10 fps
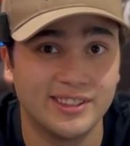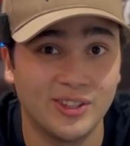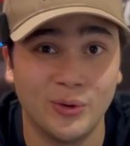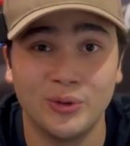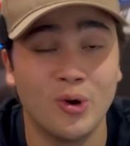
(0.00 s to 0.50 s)

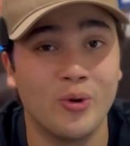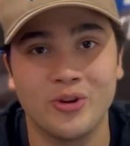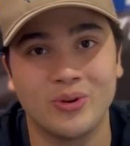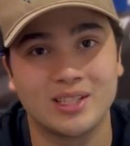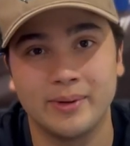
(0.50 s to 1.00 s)
Don't know what
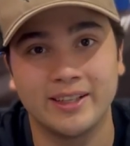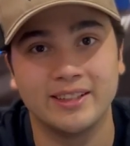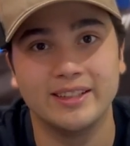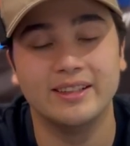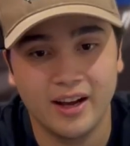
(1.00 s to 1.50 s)
you
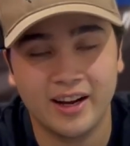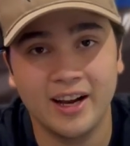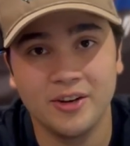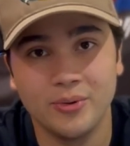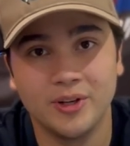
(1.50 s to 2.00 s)
expected. I
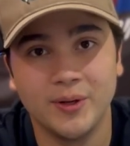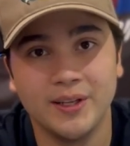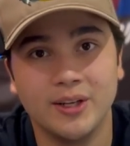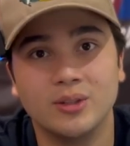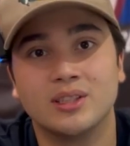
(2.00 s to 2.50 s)
kind of do agree
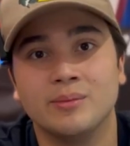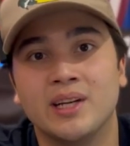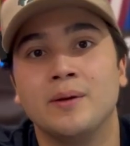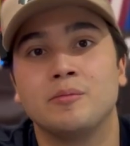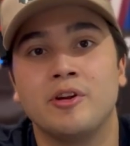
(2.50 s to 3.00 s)
though,
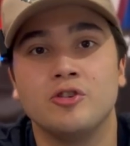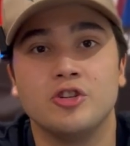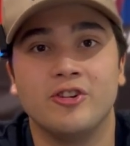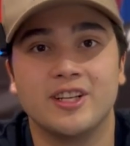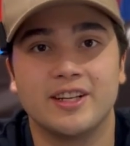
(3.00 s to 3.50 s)
sometimes my
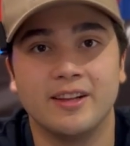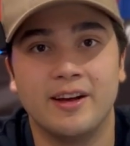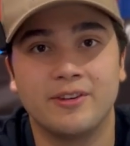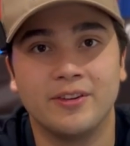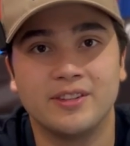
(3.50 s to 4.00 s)
energy drinks get
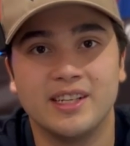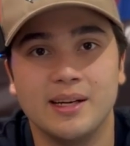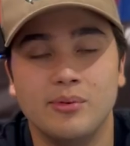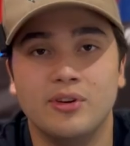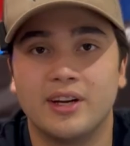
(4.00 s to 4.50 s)
left on the
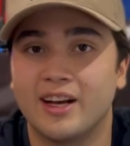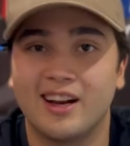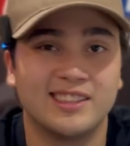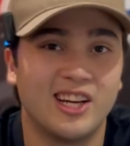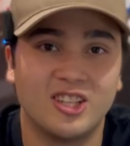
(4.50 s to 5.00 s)
table and I
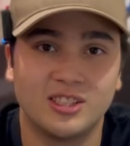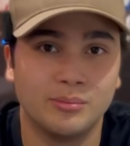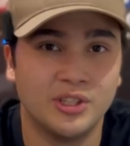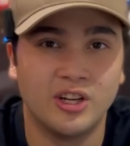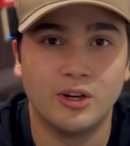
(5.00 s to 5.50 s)
gotta toss
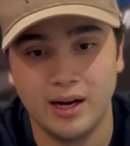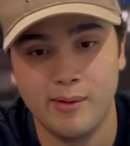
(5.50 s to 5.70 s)
them, you know.